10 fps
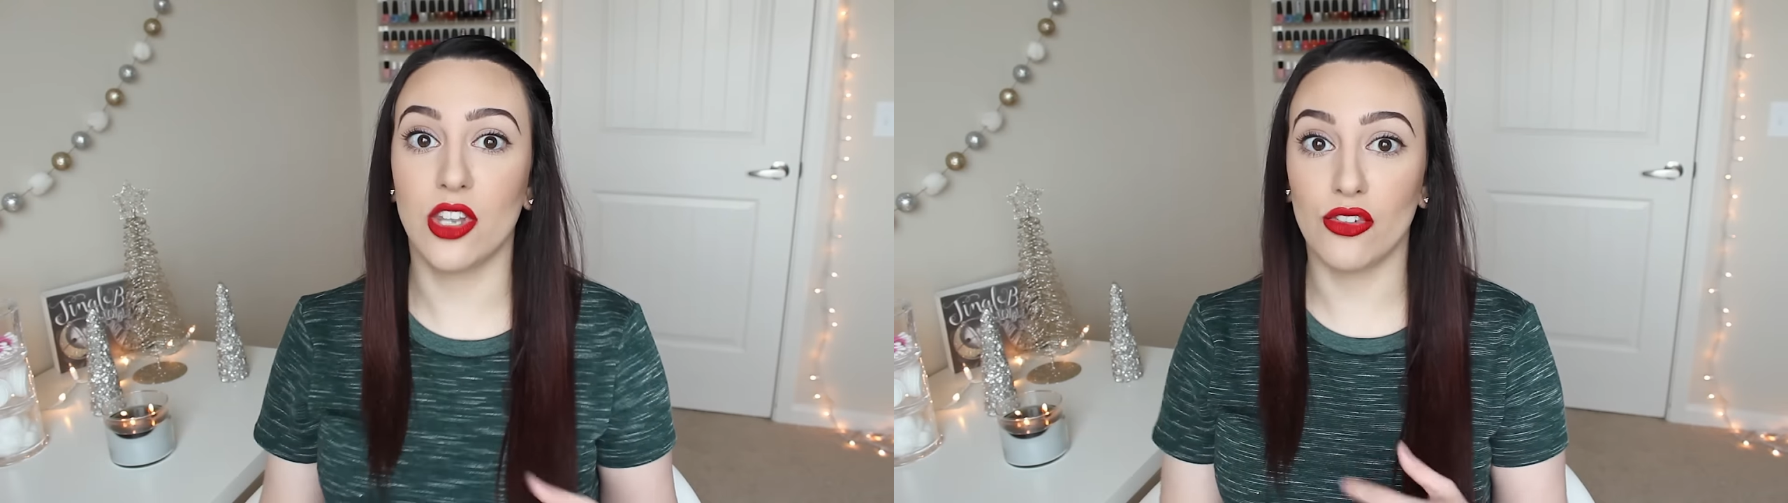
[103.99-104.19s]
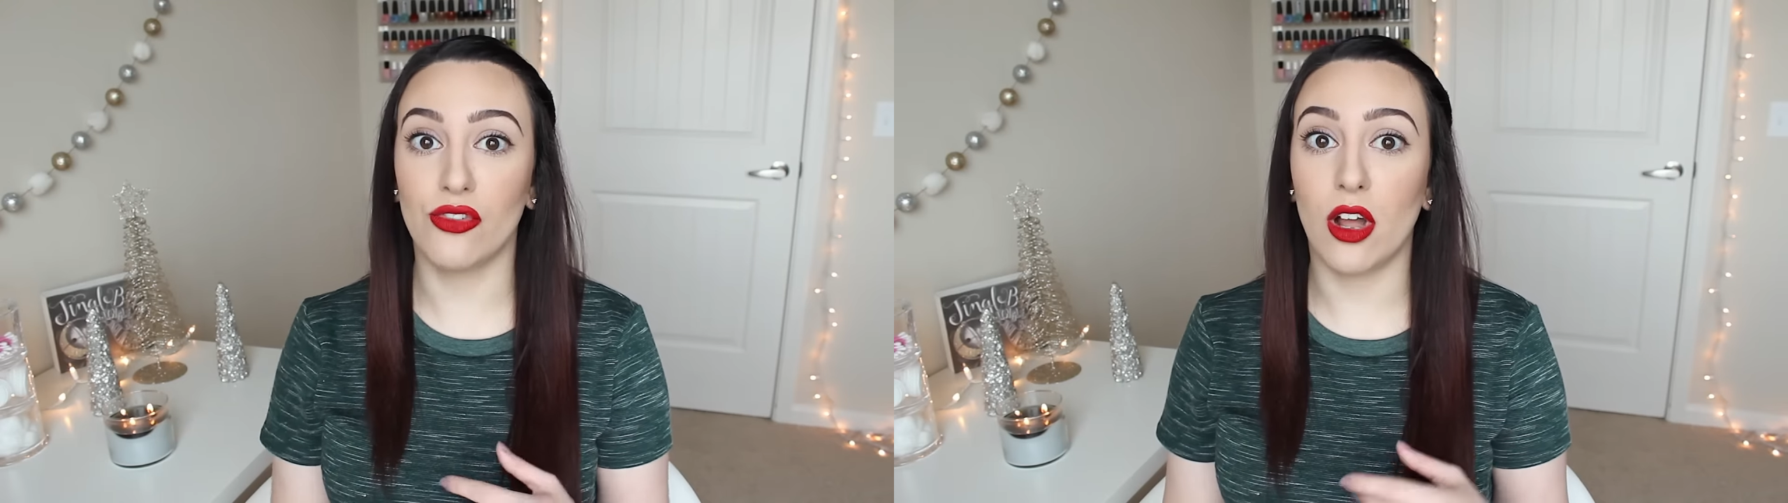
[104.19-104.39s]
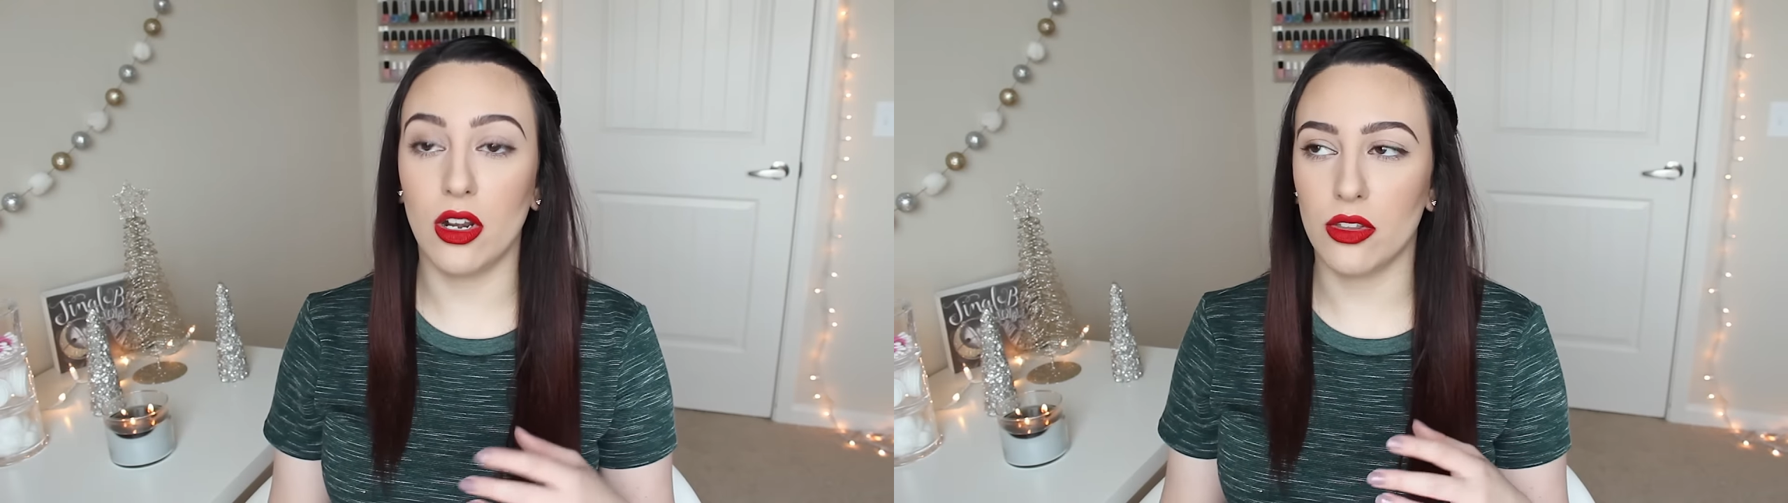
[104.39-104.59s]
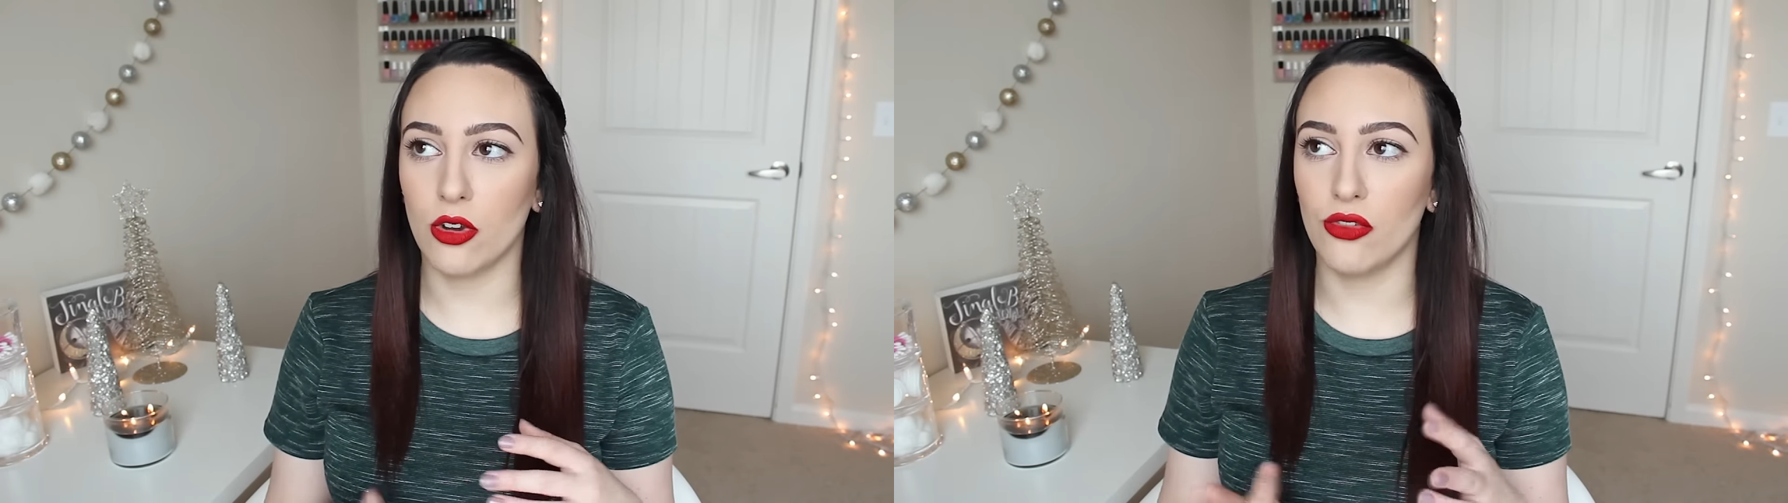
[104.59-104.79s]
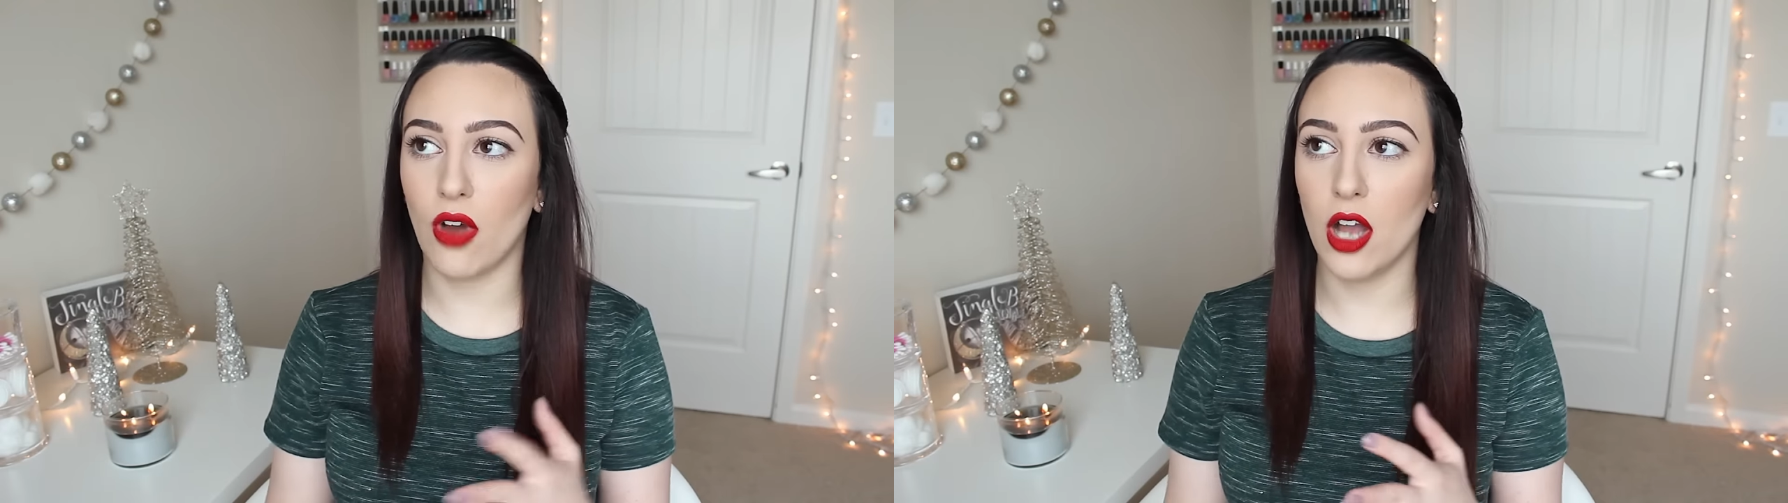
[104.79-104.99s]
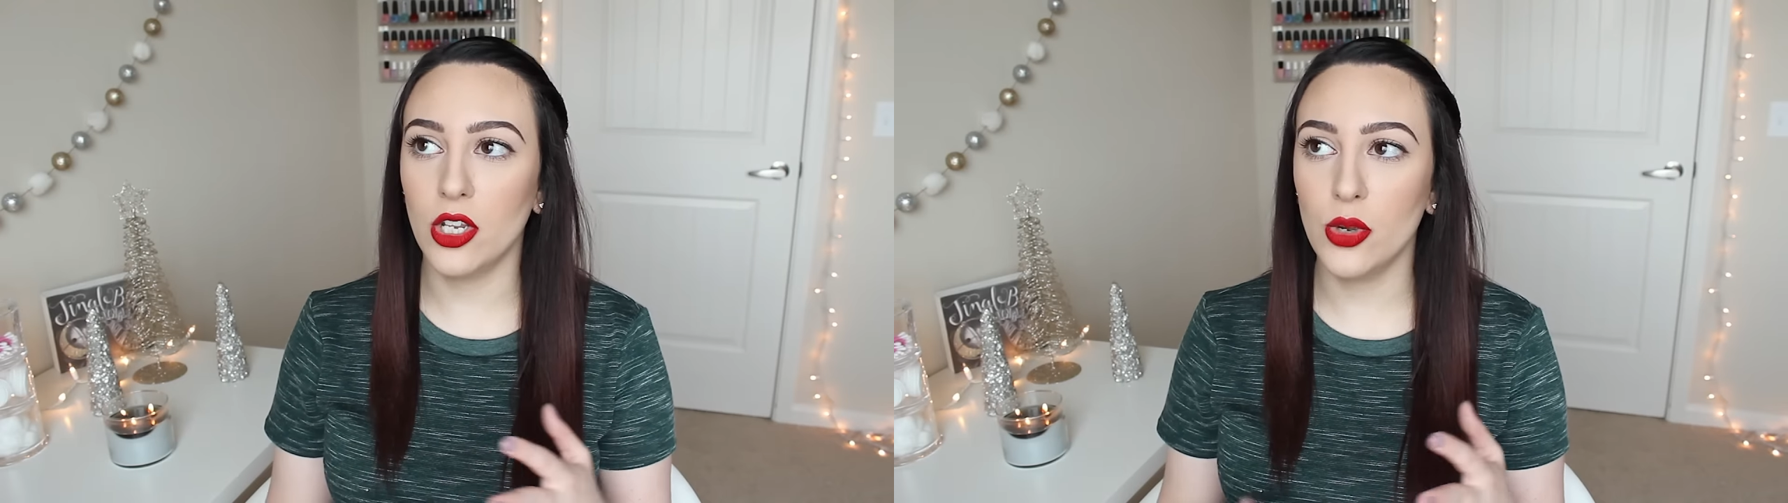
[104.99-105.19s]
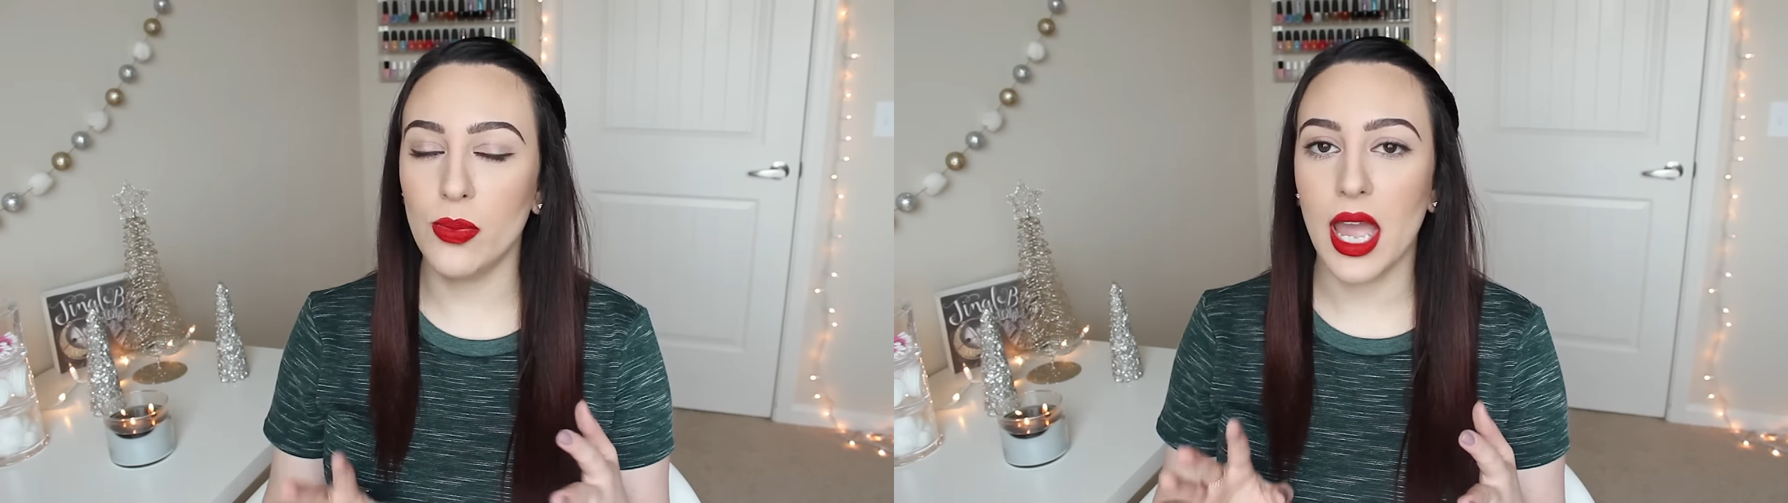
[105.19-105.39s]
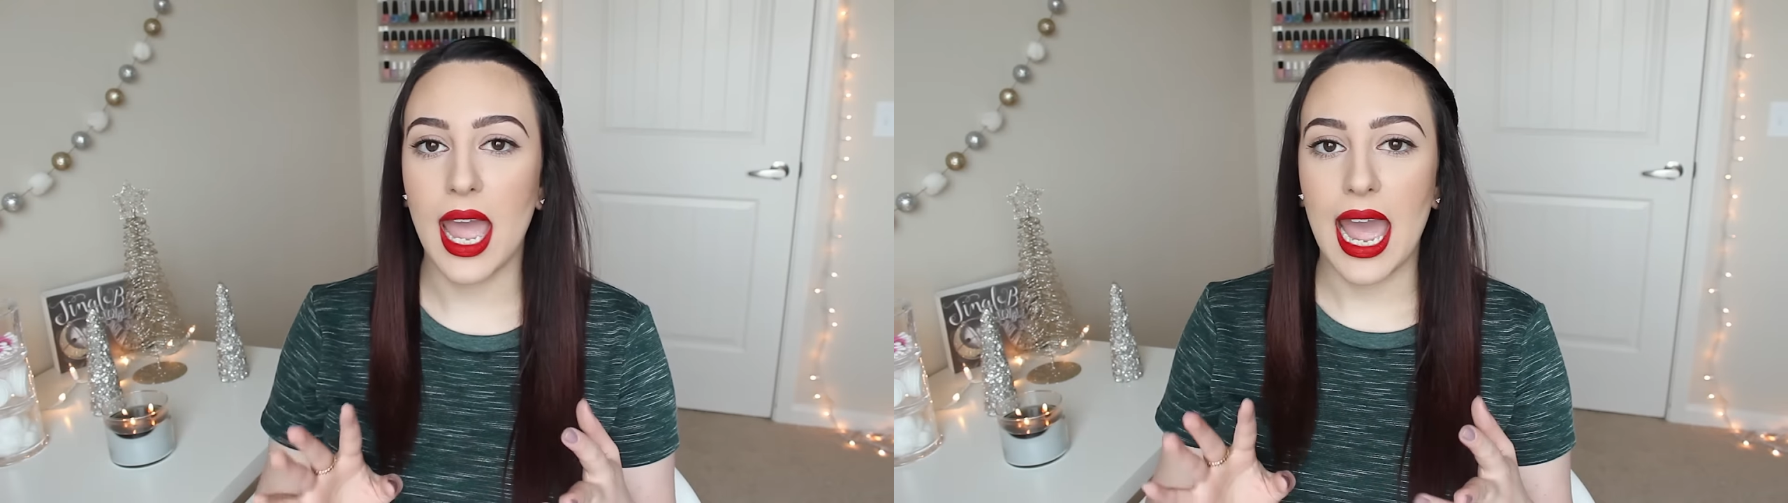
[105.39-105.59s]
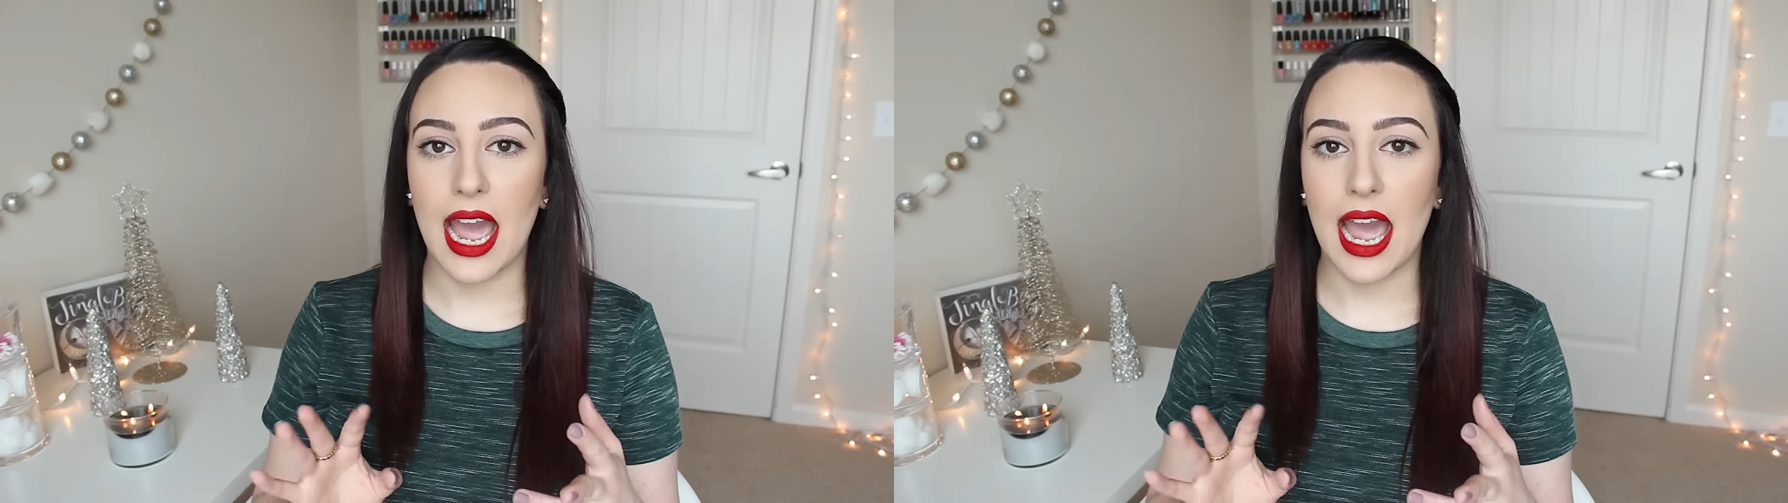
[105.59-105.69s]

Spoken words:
Their volume